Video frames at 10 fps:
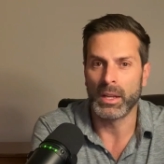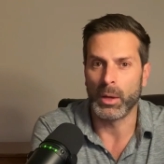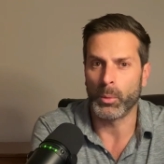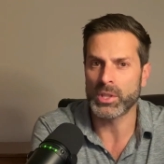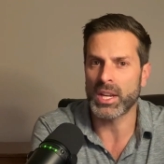
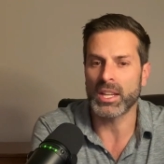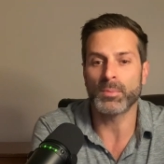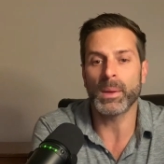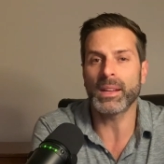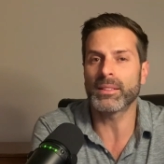in which
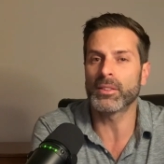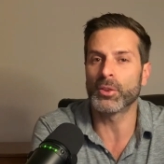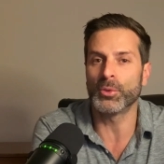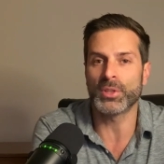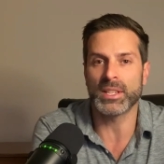case many
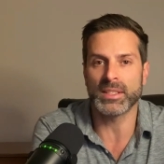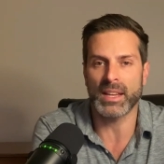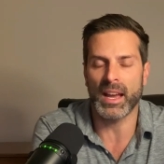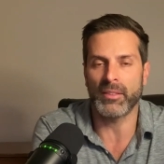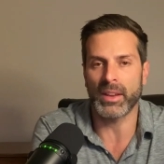institutions
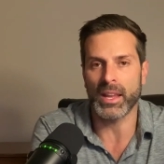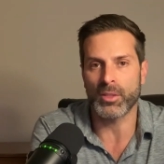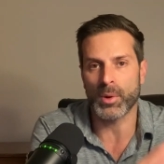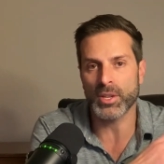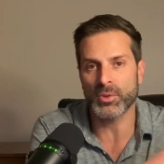have a
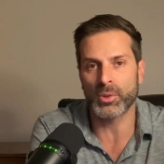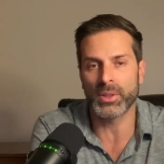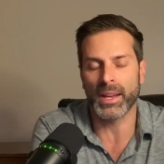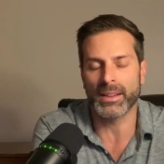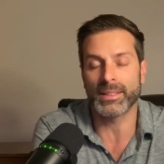
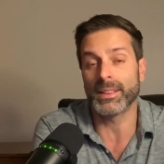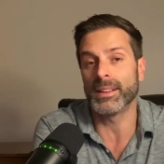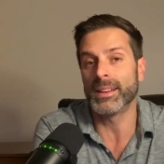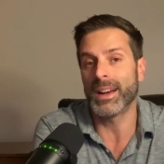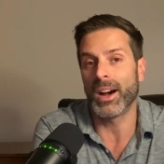threshold as
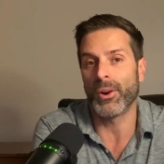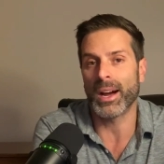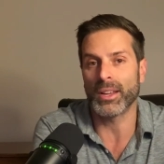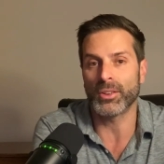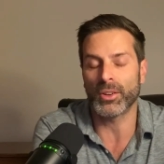to how
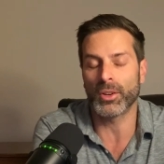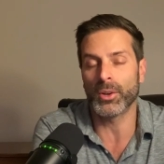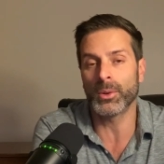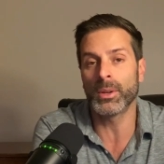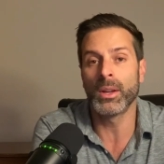high you could
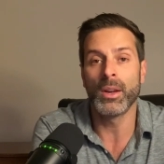go